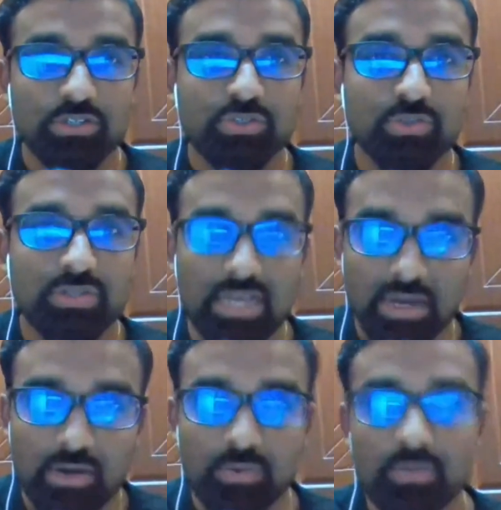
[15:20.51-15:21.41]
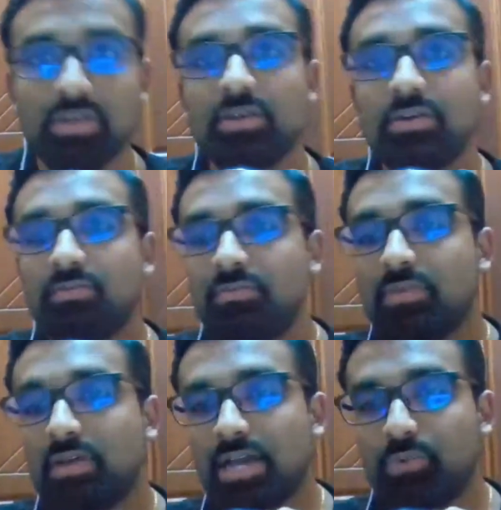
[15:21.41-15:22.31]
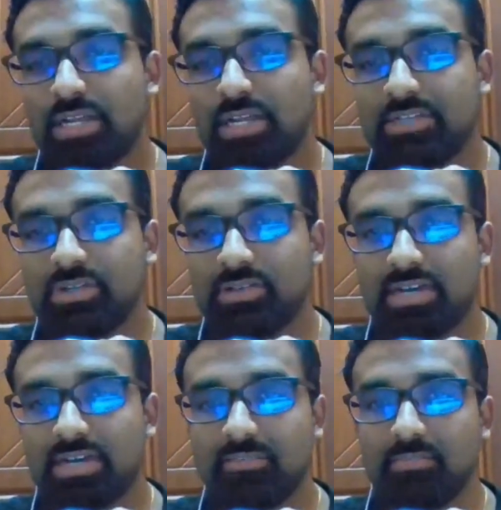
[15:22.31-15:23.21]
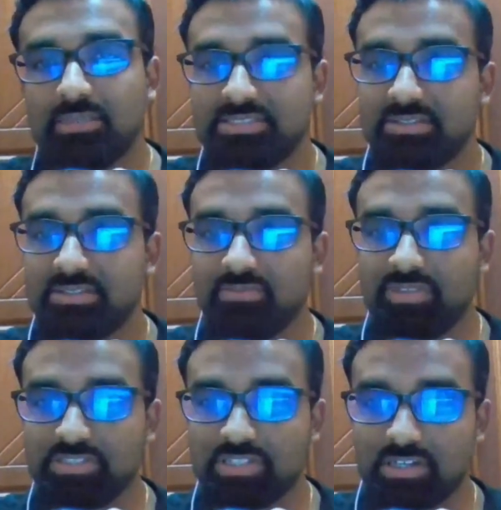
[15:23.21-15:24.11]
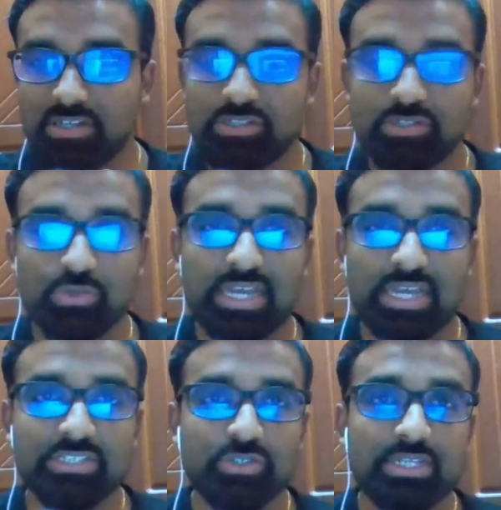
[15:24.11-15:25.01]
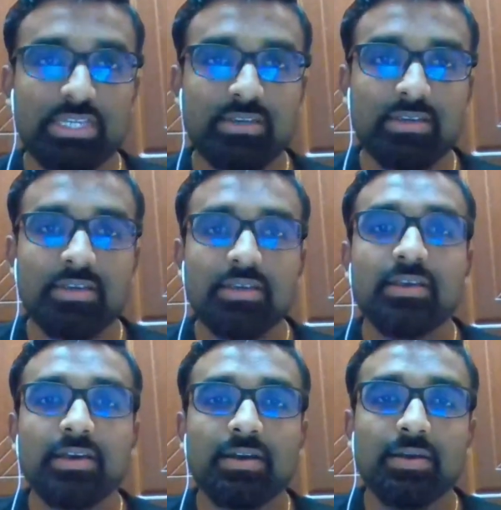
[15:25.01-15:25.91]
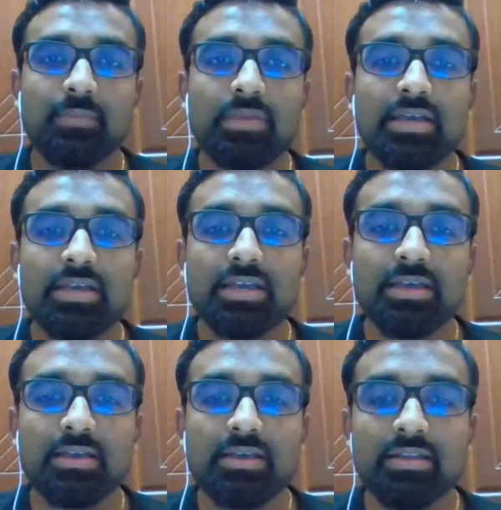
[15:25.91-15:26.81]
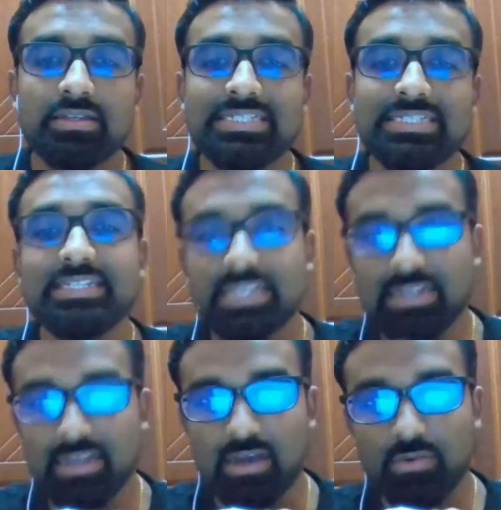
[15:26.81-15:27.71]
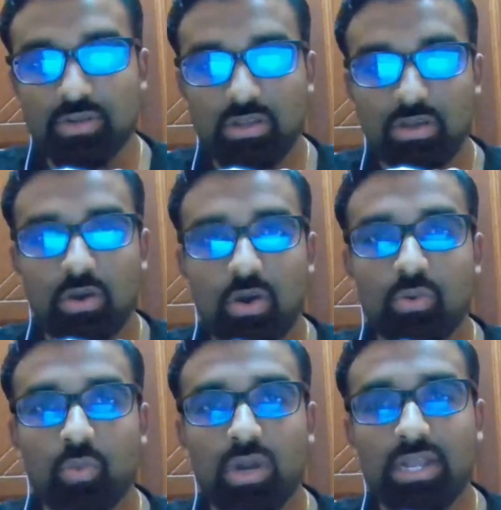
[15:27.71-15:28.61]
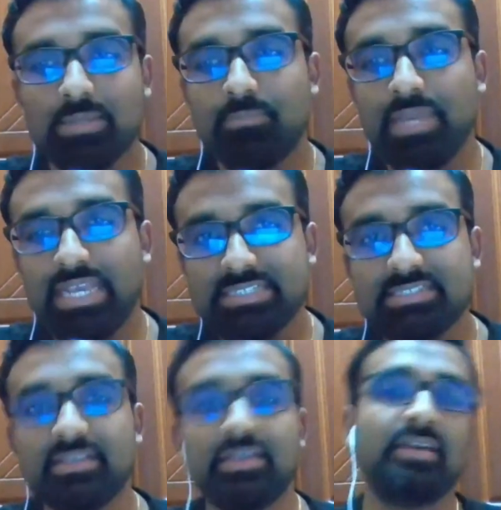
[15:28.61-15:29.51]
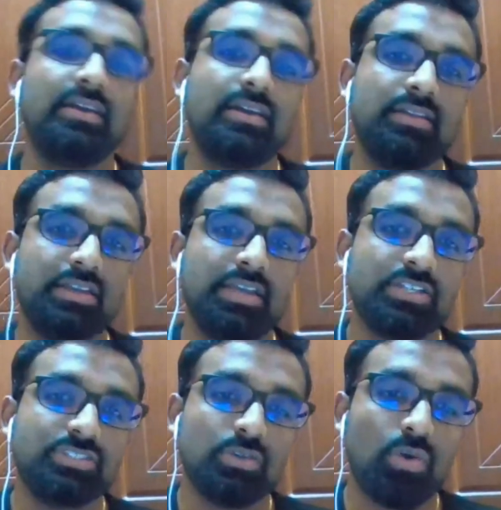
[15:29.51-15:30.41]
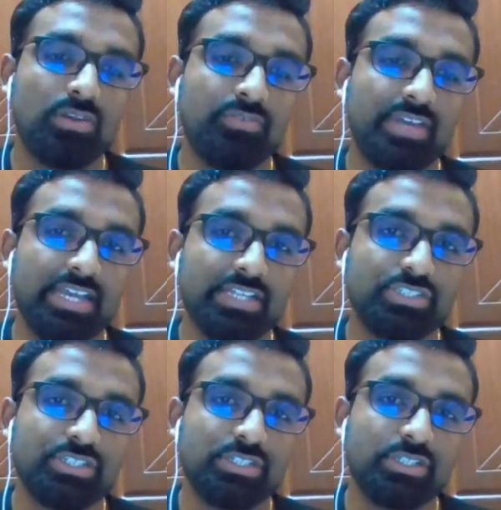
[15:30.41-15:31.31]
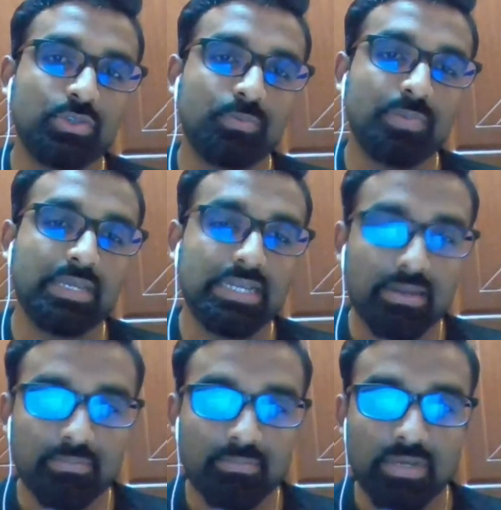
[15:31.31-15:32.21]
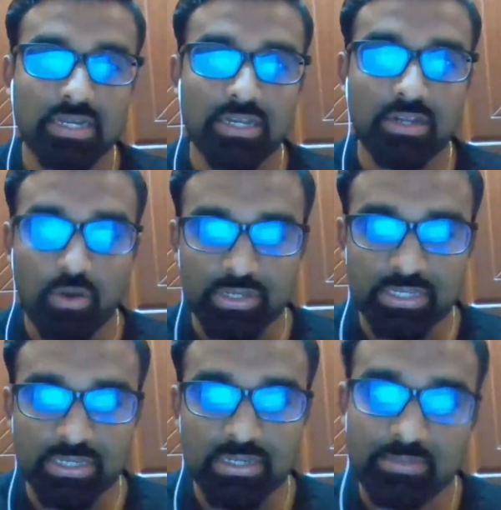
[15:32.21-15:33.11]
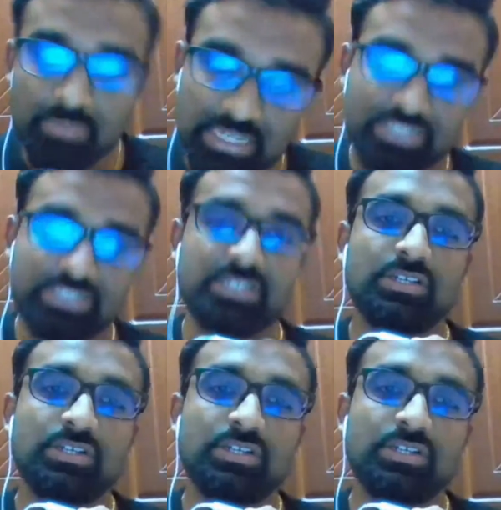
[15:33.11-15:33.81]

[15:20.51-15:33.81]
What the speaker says: I would like to invite Miss Bisha to actually um, detail out on what are the basic educational qualification to become a lawyer in Malaysia. So Miss Bisha.